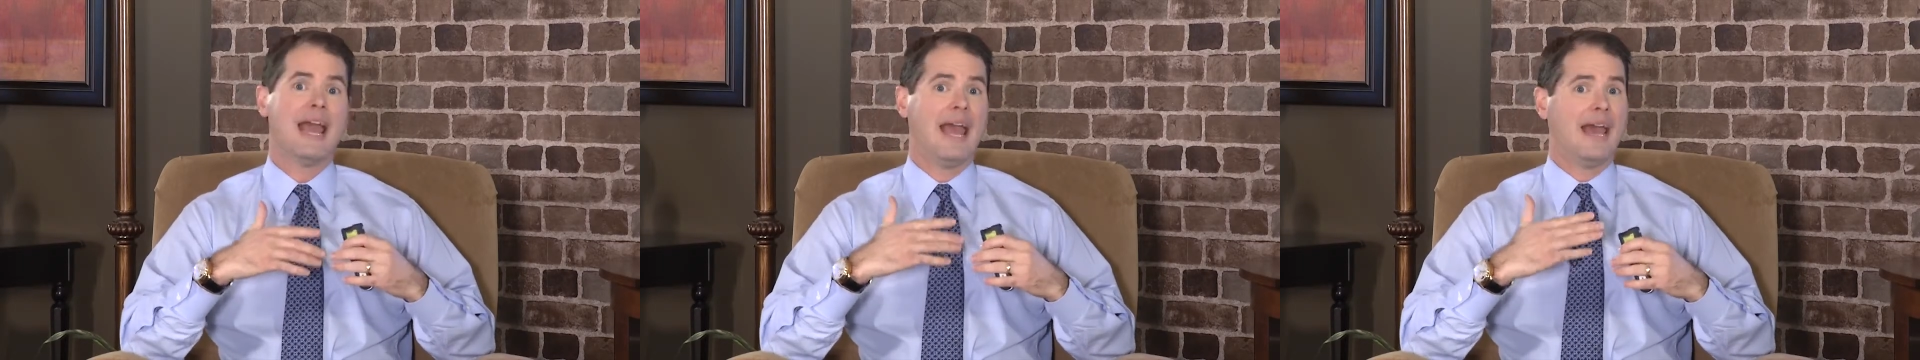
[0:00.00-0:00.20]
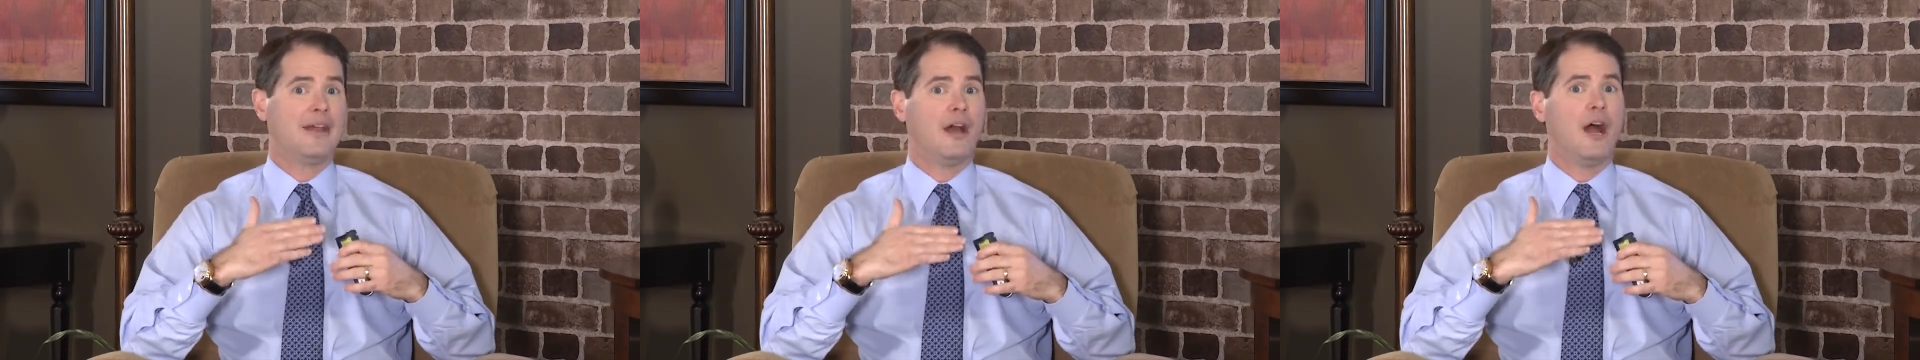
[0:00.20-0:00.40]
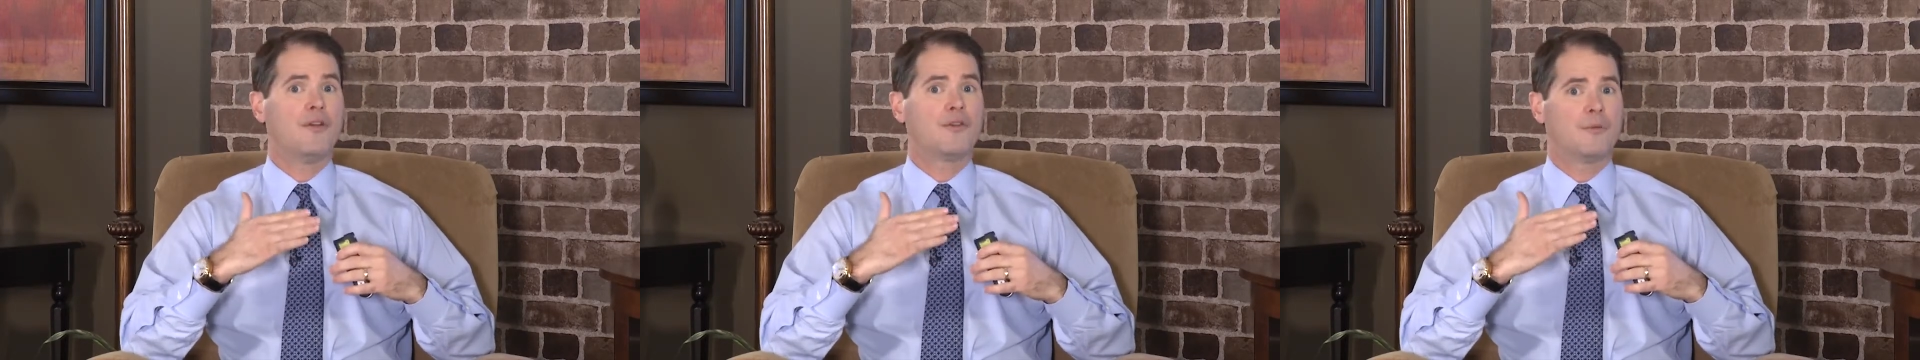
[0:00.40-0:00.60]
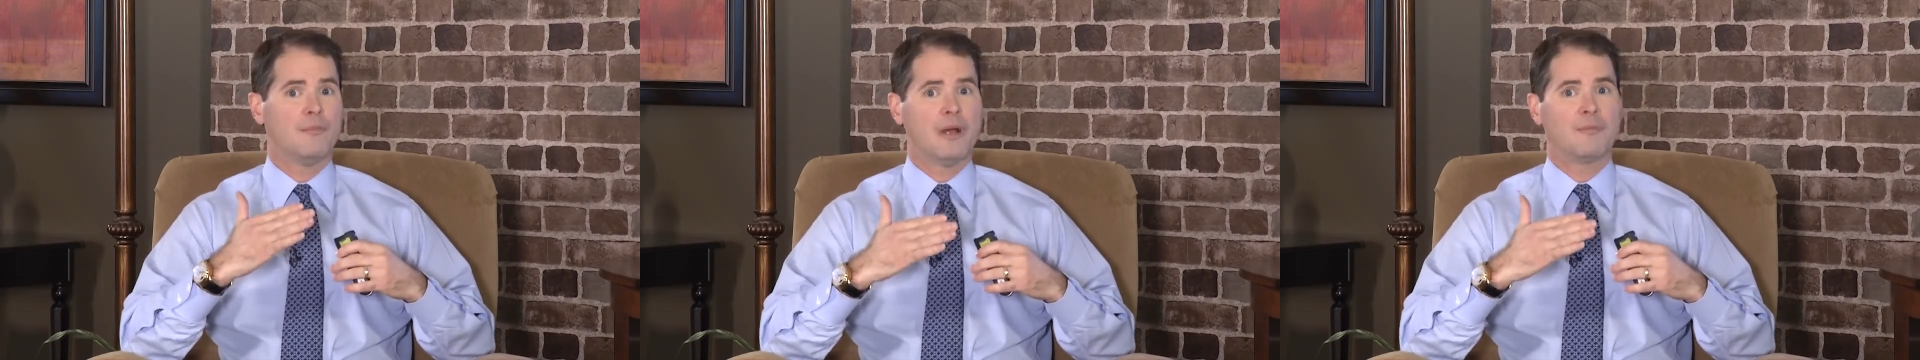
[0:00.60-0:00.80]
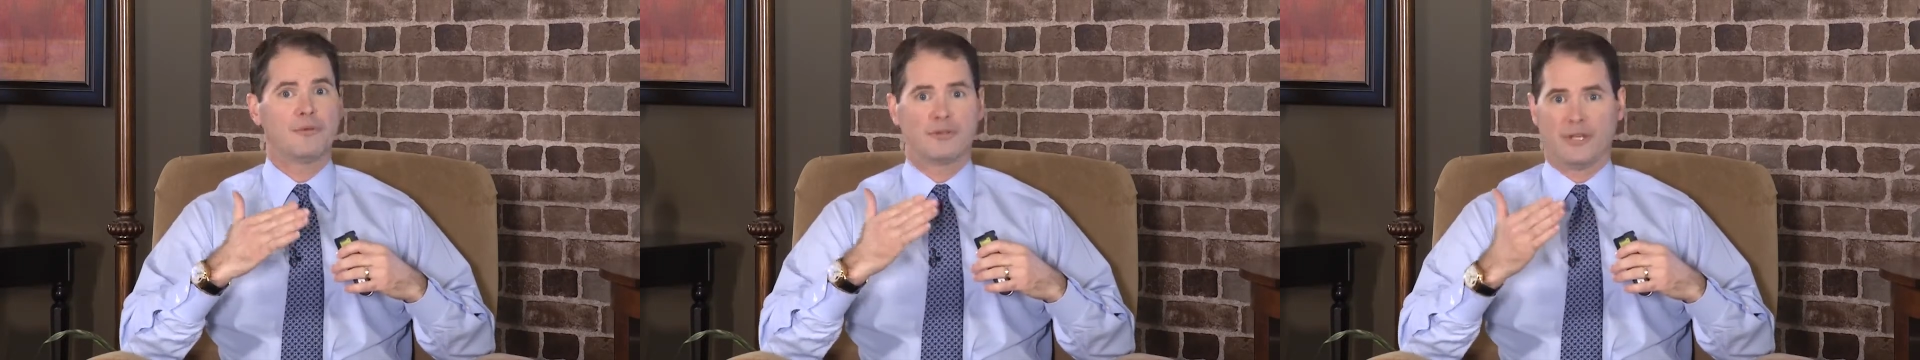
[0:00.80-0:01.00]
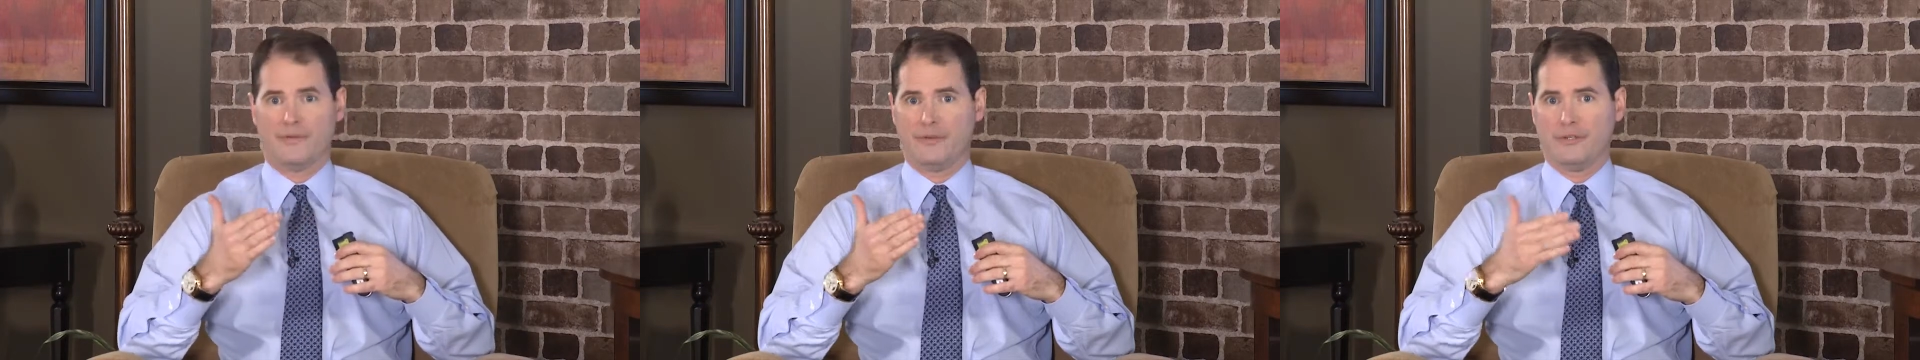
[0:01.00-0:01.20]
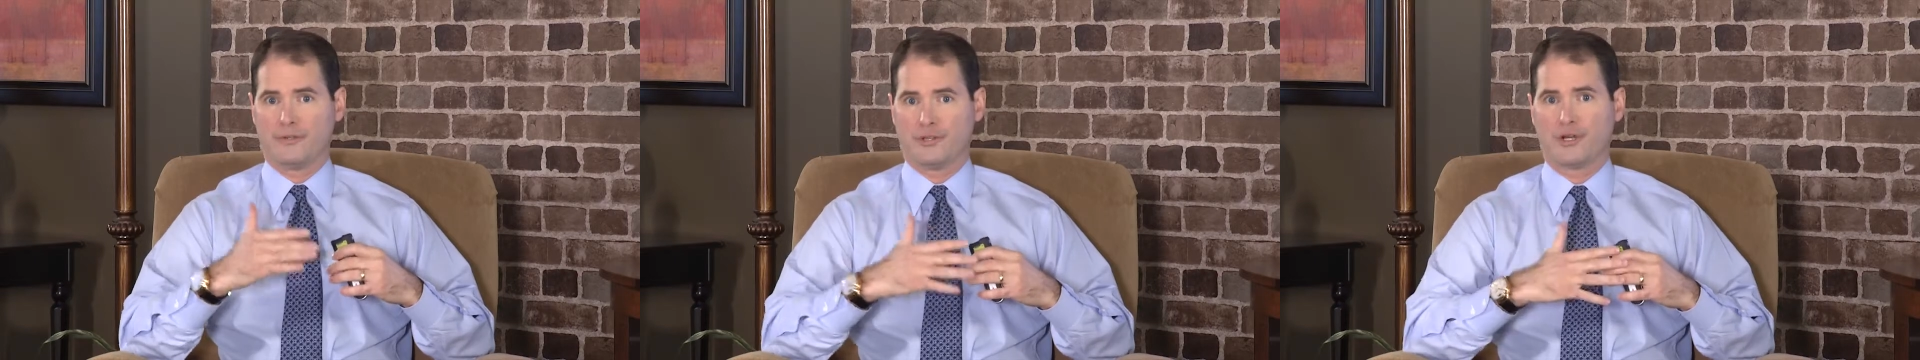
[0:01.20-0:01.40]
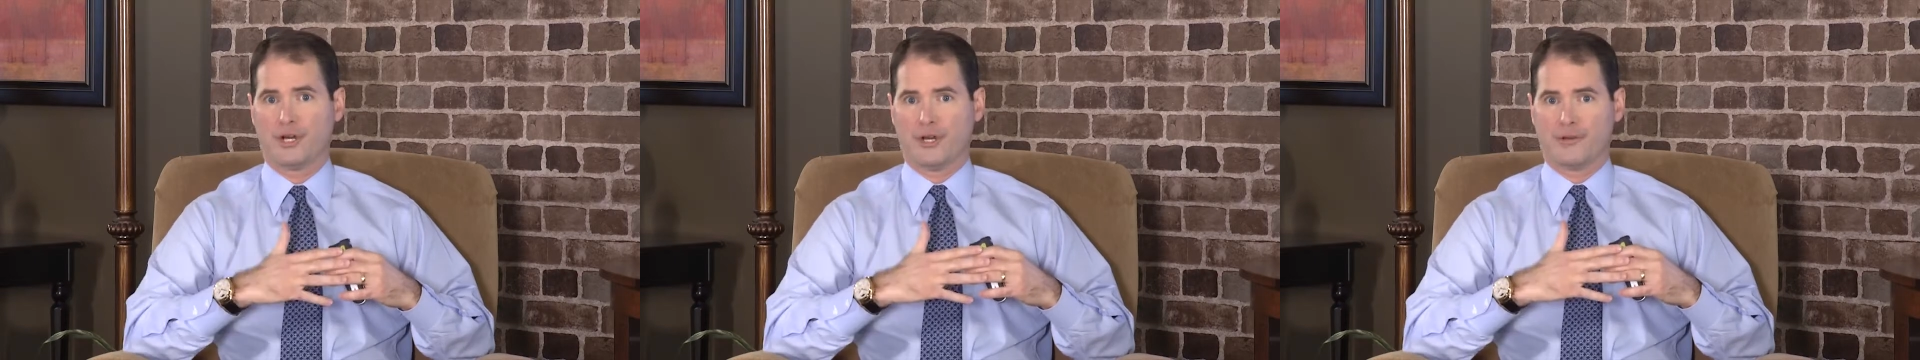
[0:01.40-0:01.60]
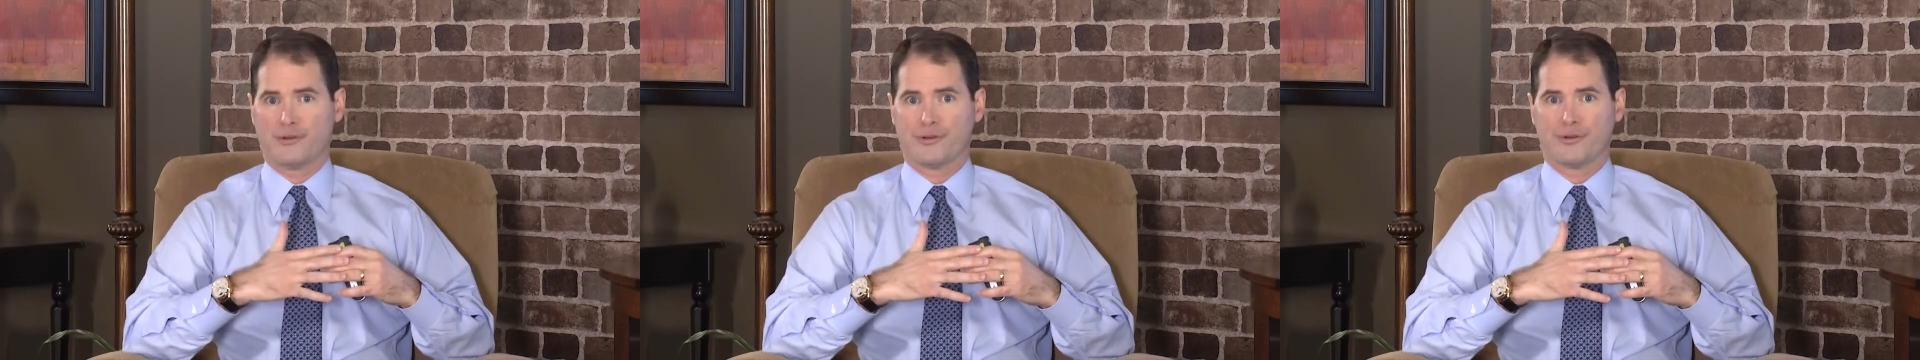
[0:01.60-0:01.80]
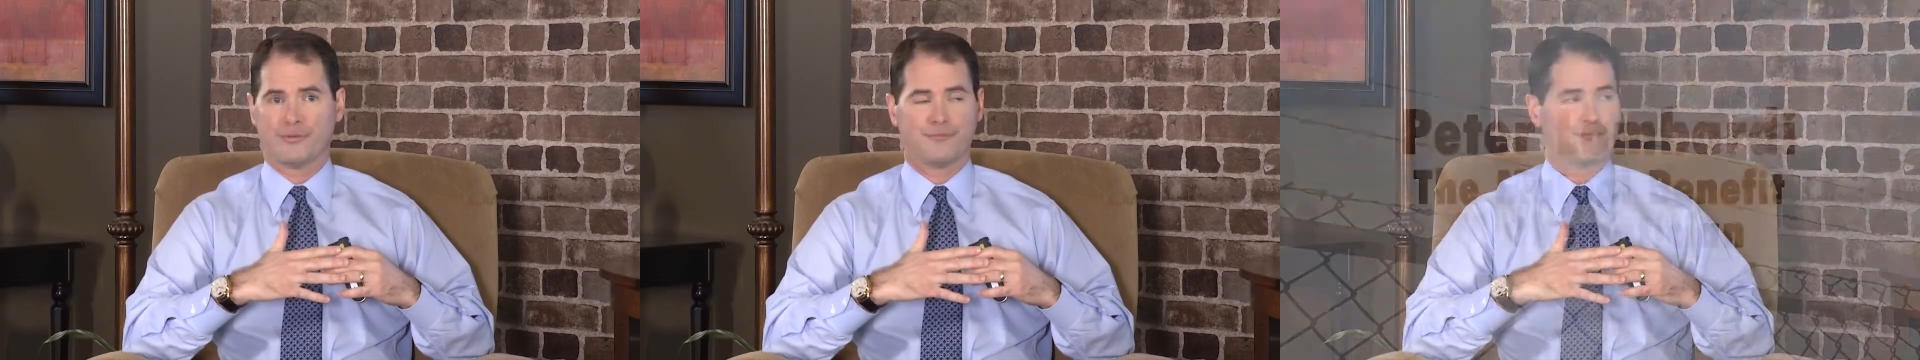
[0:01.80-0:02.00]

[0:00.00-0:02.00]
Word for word: and other members of his church.